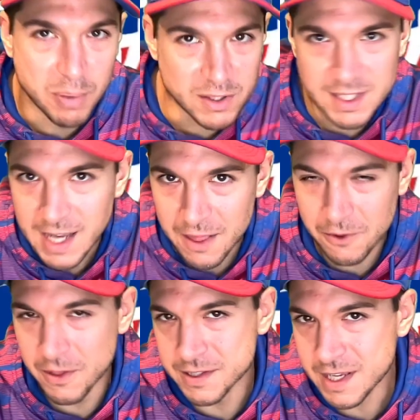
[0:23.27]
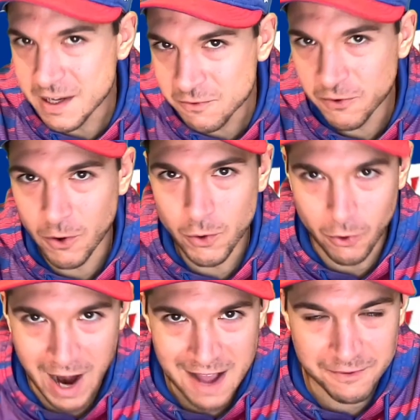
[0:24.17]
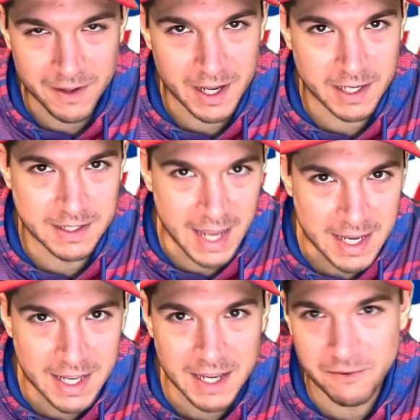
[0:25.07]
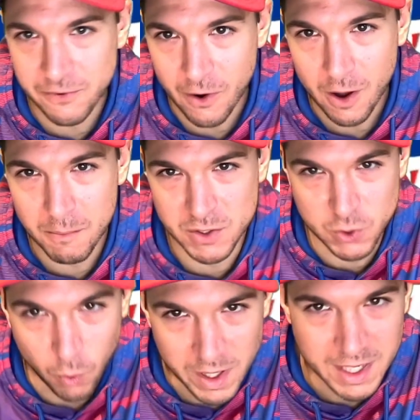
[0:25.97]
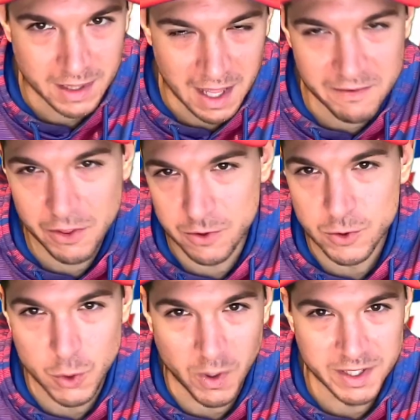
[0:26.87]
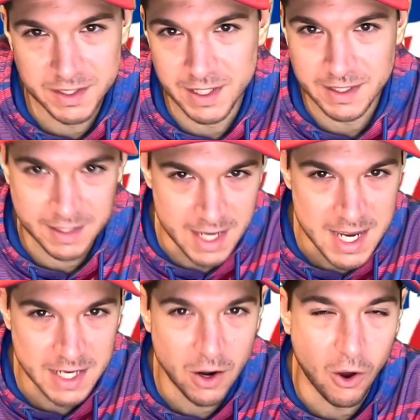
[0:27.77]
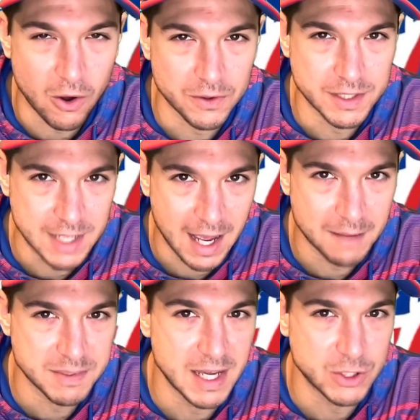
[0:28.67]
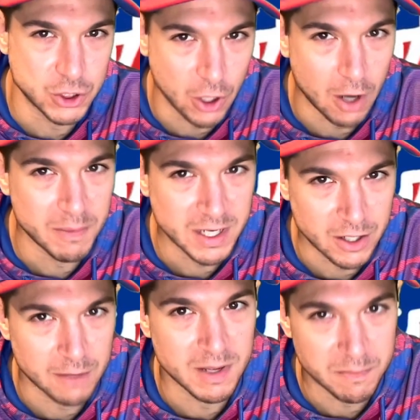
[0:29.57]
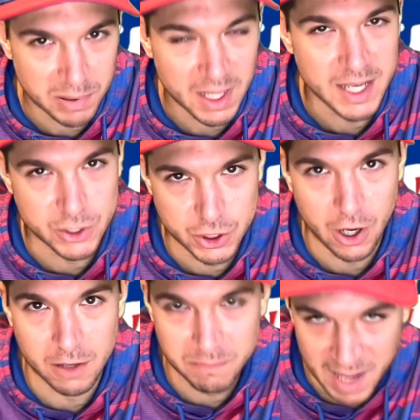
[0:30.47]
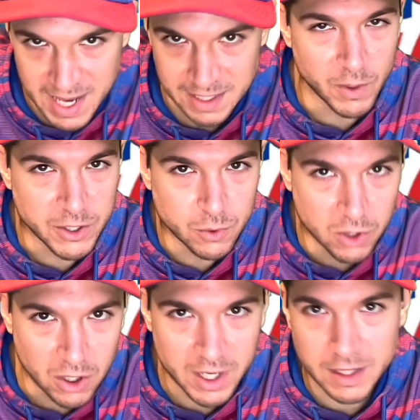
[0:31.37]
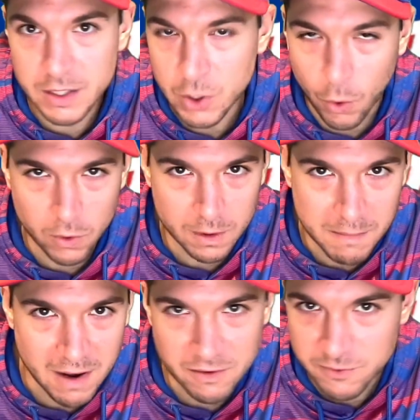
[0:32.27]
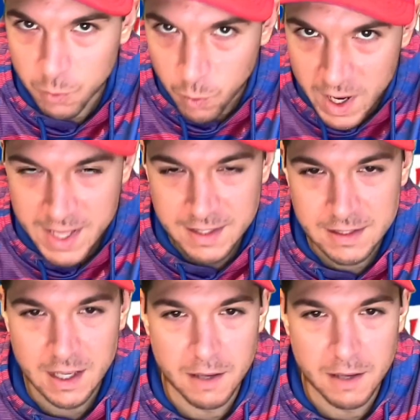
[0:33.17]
put together this infographic dating from 2011 through 2016, all the times that Sean Sean McDermott played Sean Payton. When you look at the total amount of wins,